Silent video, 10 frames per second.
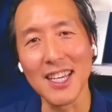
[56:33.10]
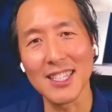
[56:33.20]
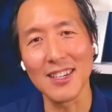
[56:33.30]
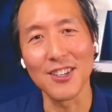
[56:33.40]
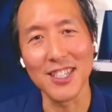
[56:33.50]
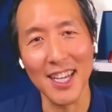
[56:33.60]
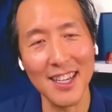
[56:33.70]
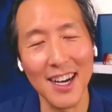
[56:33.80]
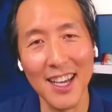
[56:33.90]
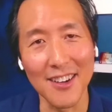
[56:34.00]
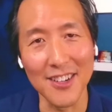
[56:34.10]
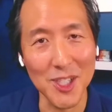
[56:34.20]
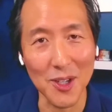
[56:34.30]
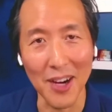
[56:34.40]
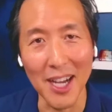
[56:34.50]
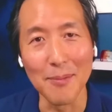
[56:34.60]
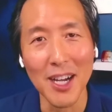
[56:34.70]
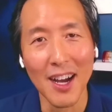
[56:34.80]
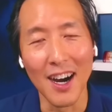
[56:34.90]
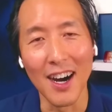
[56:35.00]
to her TikTok and her Instagram
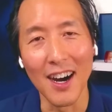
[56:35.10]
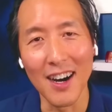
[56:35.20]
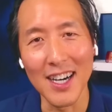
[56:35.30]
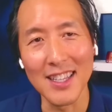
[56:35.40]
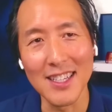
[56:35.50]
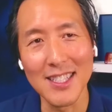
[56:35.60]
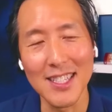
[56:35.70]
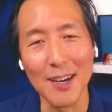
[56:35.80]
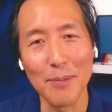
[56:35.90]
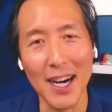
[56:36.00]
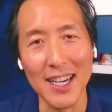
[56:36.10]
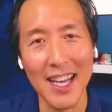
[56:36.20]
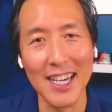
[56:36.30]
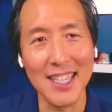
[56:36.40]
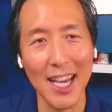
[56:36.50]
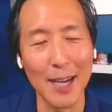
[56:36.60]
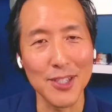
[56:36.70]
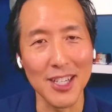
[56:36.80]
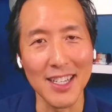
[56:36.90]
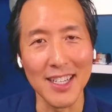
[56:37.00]
on this podcast
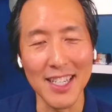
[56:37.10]
caption.